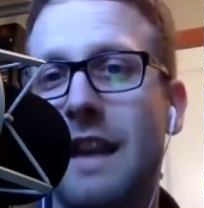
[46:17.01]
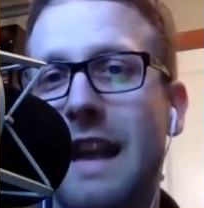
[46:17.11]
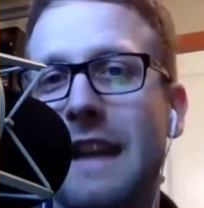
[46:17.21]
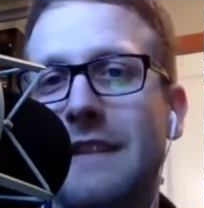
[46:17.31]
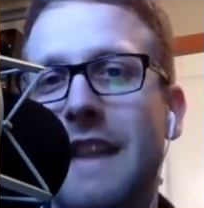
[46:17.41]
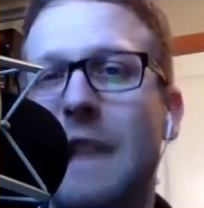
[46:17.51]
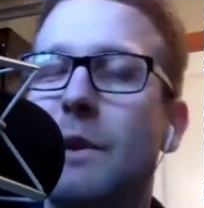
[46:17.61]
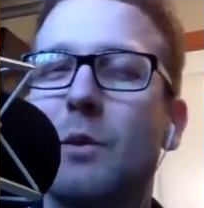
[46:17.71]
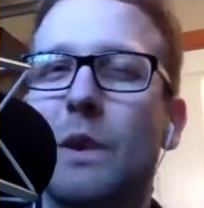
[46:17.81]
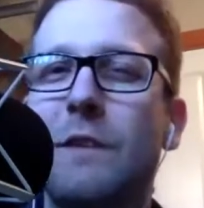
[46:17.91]
And can
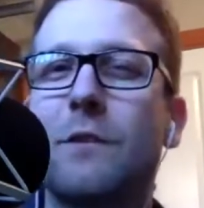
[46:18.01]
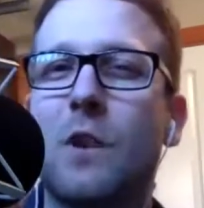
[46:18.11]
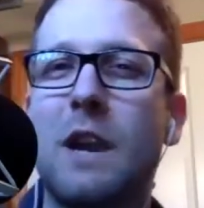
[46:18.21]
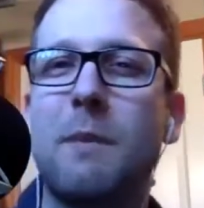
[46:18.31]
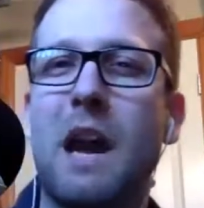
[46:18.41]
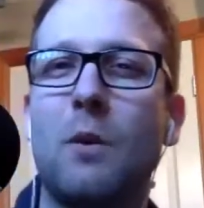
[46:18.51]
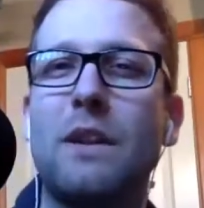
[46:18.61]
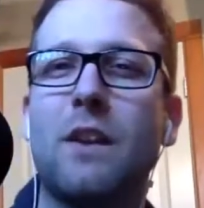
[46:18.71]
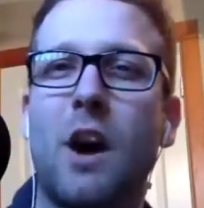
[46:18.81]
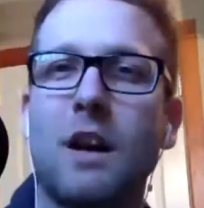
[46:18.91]
we reframe how we
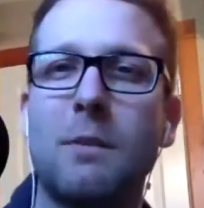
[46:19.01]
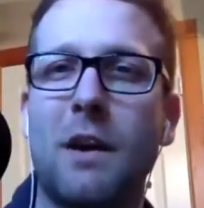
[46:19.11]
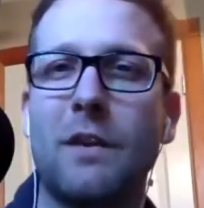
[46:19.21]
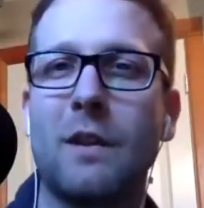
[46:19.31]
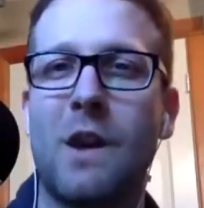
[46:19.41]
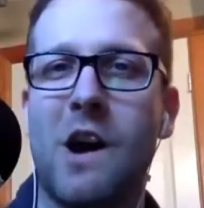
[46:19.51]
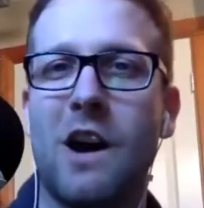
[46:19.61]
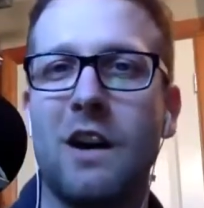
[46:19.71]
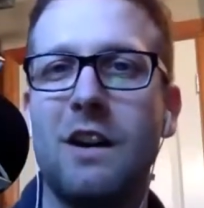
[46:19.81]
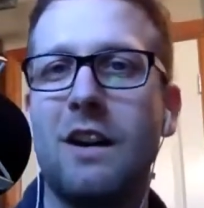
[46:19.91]
talk about the
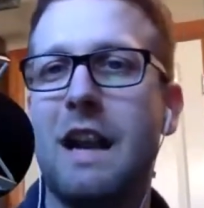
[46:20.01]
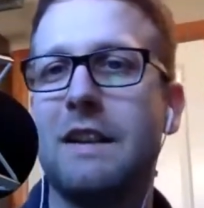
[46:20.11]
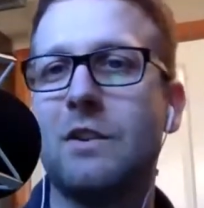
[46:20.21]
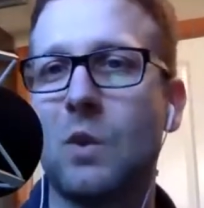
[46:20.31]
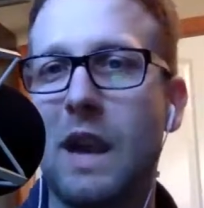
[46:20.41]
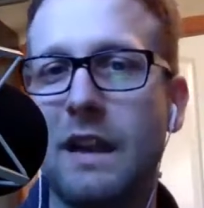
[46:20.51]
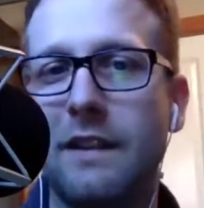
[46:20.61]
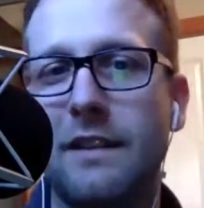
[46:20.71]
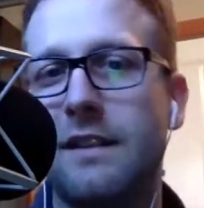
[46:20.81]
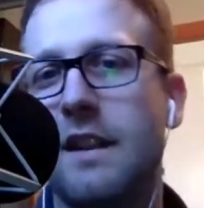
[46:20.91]
law and
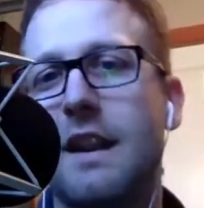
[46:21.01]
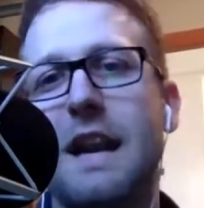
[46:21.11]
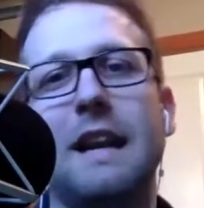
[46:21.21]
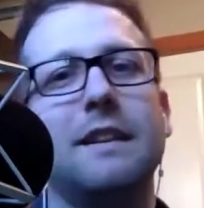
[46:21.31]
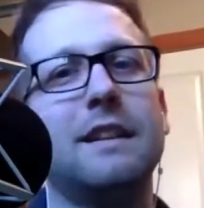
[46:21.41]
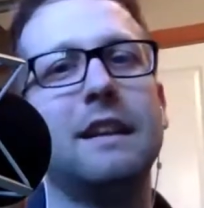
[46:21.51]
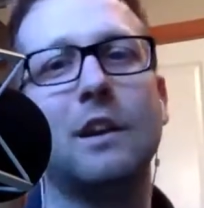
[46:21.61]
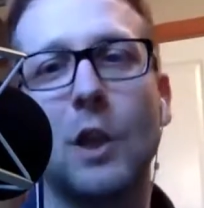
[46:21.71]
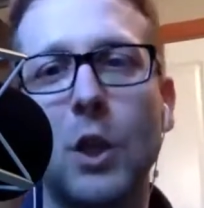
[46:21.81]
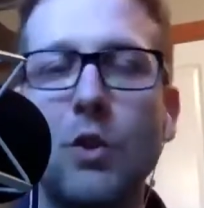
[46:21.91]
grace and
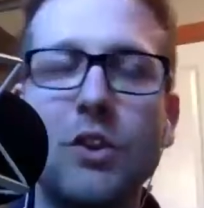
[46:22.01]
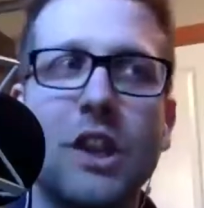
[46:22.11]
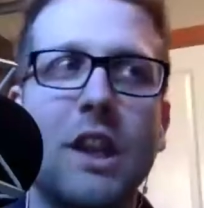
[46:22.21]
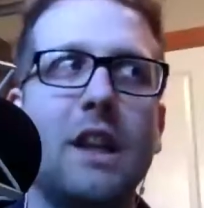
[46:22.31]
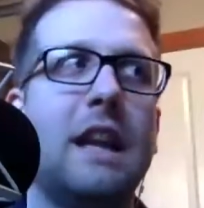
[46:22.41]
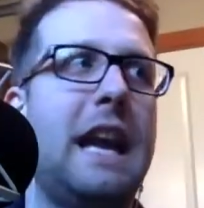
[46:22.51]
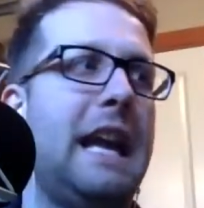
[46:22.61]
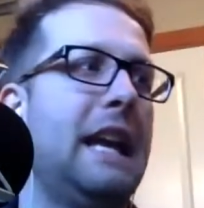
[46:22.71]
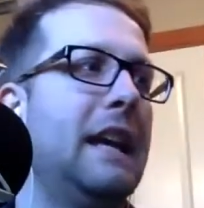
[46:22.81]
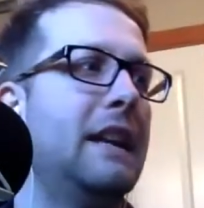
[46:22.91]
inclusion
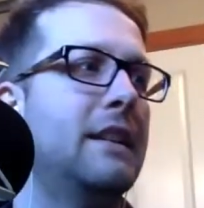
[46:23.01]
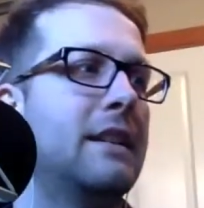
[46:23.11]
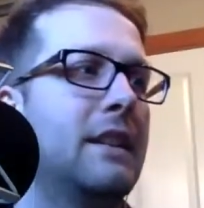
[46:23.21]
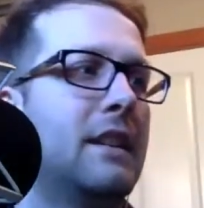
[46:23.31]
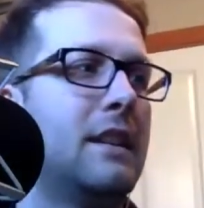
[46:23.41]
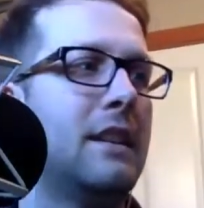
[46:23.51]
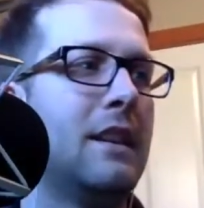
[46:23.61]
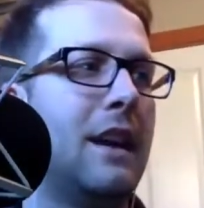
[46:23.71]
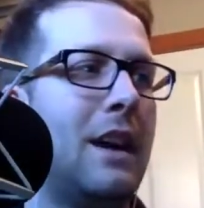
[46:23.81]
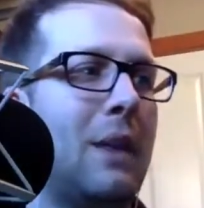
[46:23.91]
and
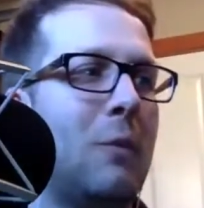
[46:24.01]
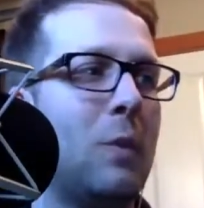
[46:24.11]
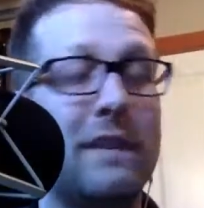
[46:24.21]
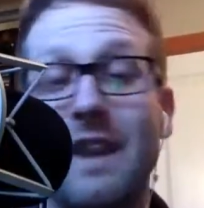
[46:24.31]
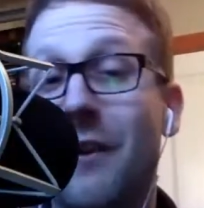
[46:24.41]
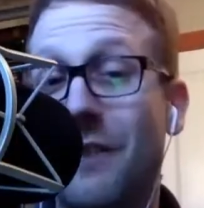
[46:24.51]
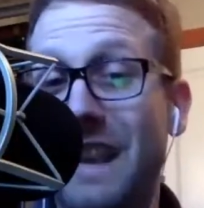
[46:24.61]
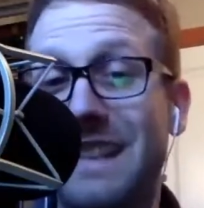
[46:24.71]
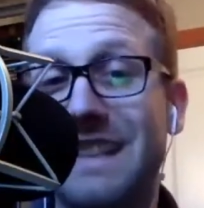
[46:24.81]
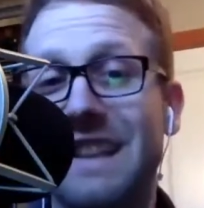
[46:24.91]
um,
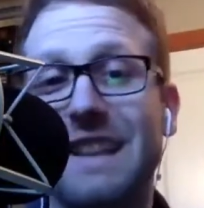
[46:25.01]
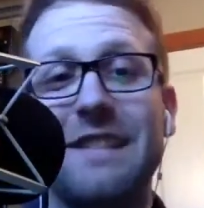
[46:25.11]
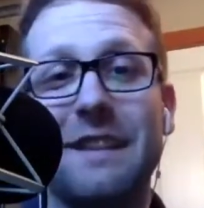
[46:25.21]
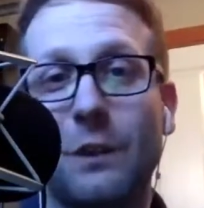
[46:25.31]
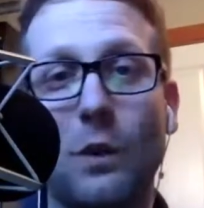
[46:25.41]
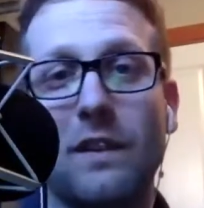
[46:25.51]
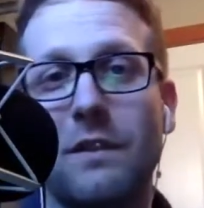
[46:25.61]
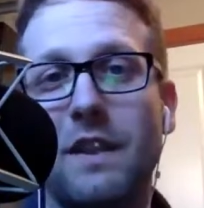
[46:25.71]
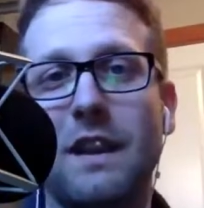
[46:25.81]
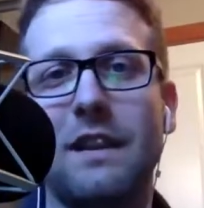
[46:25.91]
salvation and these sorts of
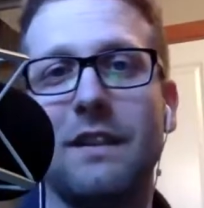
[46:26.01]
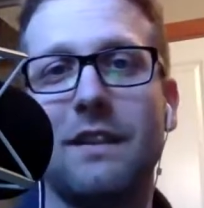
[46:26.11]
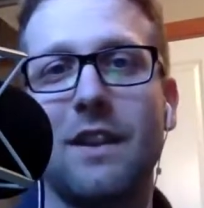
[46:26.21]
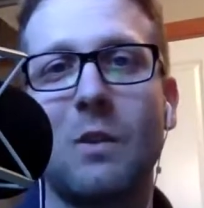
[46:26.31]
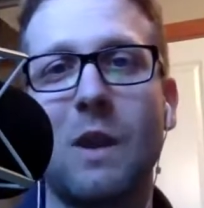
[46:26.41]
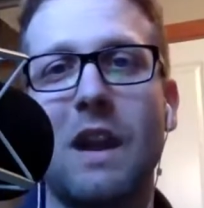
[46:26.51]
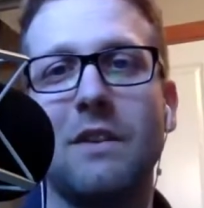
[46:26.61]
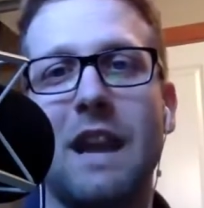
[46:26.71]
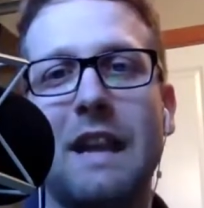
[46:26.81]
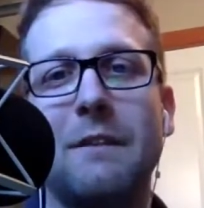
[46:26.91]
things
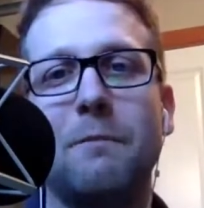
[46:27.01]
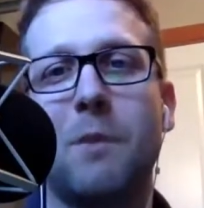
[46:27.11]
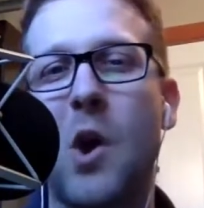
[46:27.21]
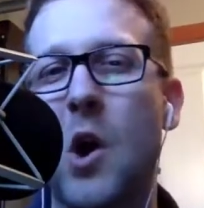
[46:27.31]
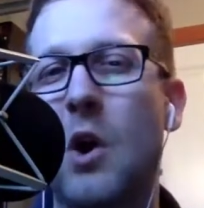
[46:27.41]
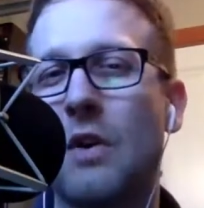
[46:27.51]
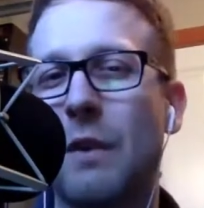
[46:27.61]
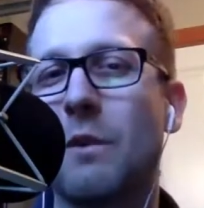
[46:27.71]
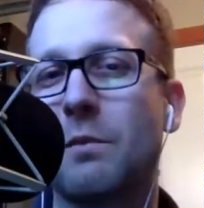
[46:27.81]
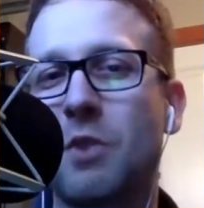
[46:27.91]
around a Paul that
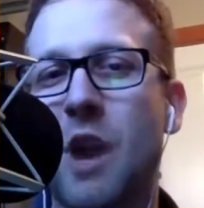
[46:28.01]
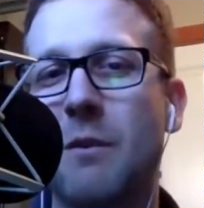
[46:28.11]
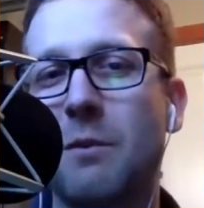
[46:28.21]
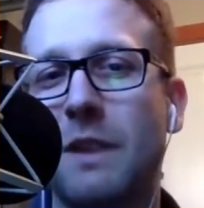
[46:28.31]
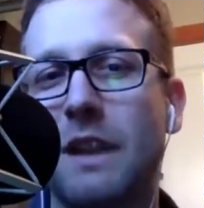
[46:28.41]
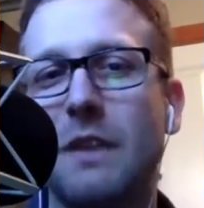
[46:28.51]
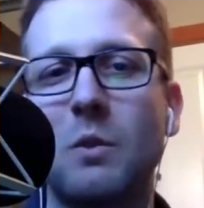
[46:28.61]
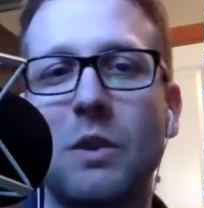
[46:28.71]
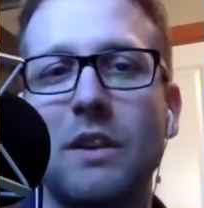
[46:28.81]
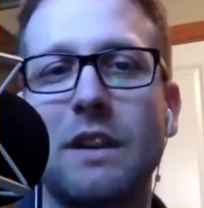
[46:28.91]
was probably
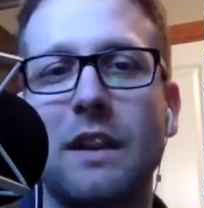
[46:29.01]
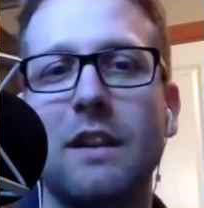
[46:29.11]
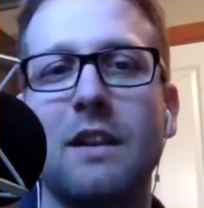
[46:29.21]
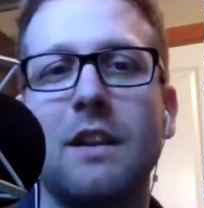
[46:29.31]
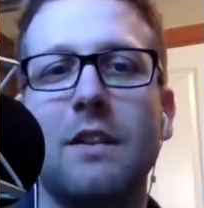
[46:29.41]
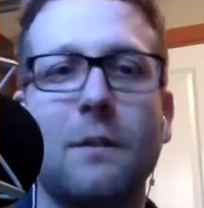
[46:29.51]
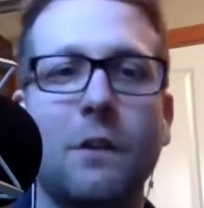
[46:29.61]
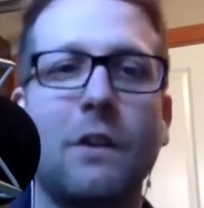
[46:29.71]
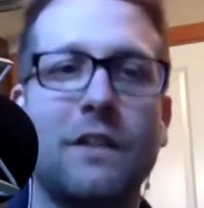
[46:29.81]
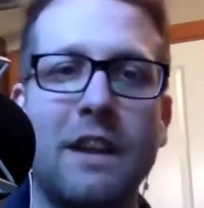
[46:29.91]
rooted in the
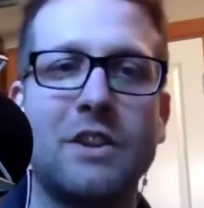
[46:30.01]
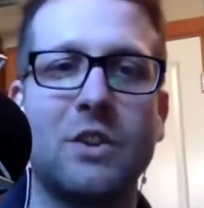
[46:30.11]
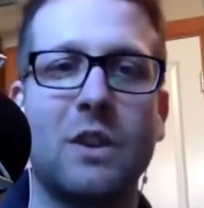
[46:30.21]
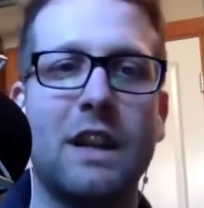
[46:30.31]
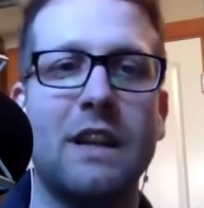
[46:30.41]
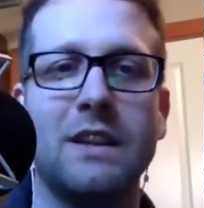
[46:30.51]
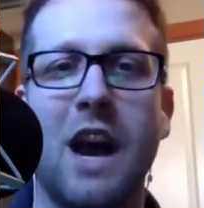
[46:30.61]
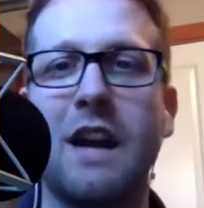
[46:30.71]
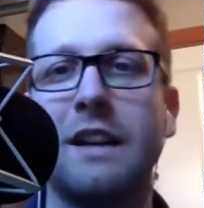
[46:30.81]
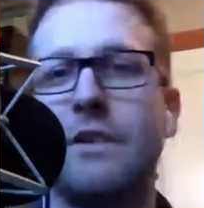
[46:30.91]
first century and
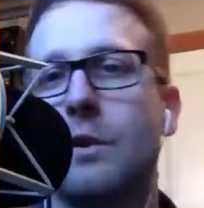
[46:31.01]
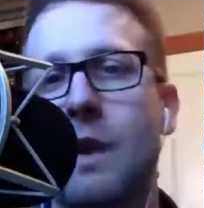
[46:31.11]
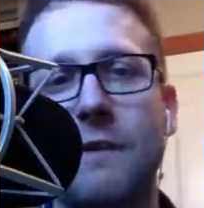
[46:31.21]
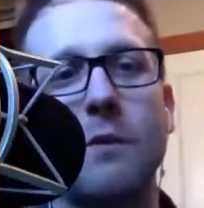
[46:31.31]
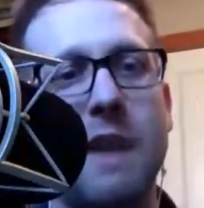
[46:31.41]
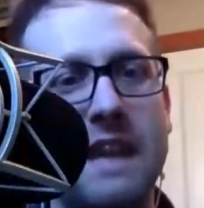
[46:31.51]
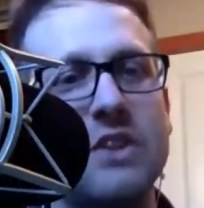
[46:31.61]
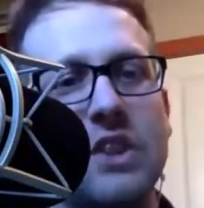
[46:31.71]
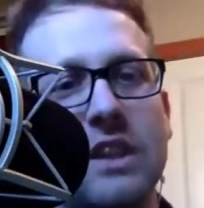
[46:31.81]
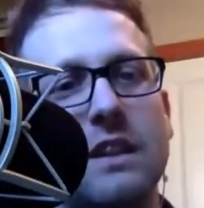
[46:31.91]
not in the
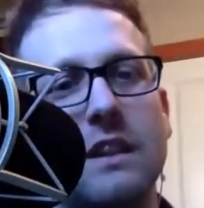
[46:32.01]
Reformation.